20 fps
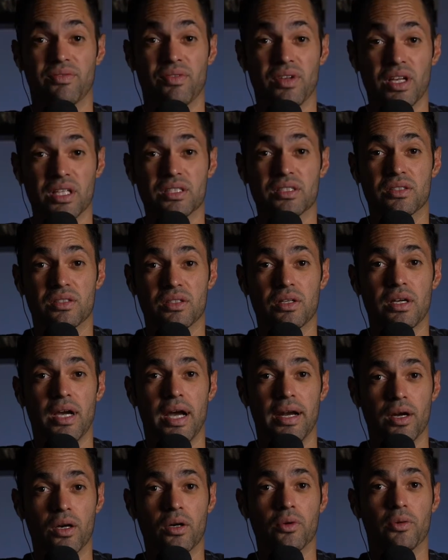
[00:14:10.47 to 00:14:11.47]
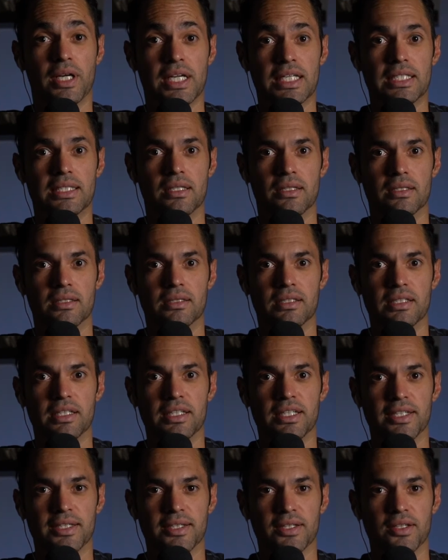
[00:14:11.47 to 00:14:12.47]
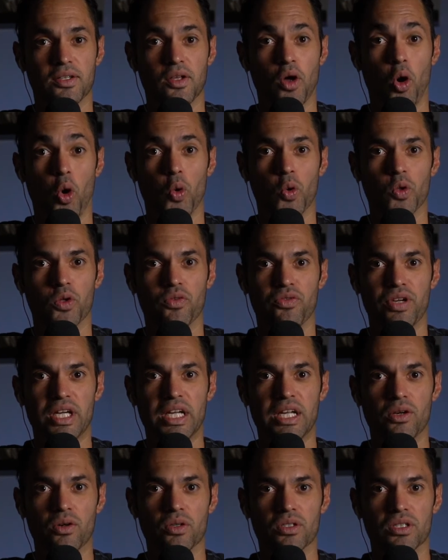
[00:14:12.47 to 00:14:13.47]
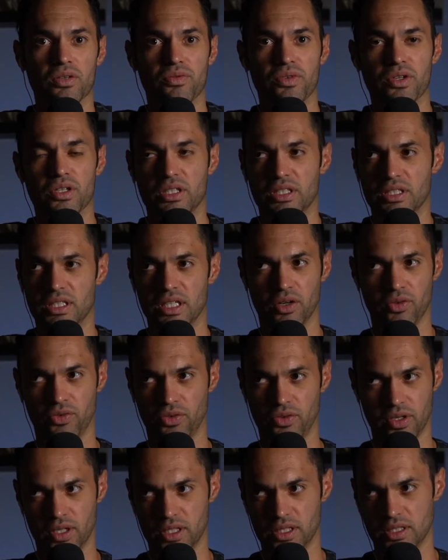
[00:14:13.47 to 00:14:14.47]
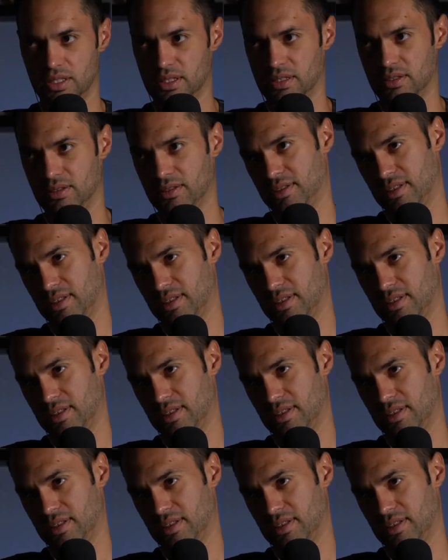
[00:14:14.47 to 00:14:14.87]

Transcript: it's kind of crazy to see old videos of yourself, because